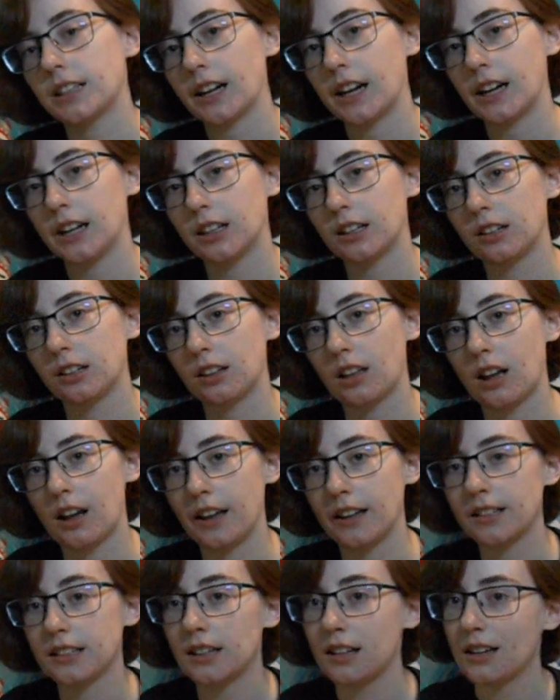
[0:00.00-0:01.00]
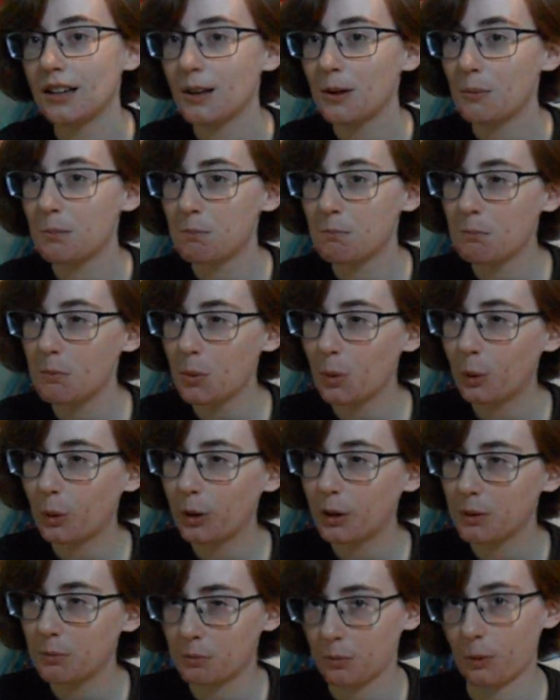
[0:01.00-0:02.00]
Care-a-Lot
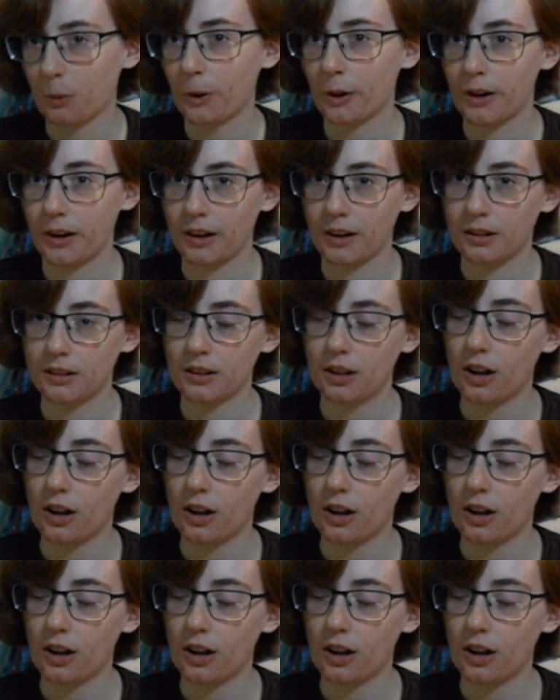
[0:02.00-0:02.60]
more and more,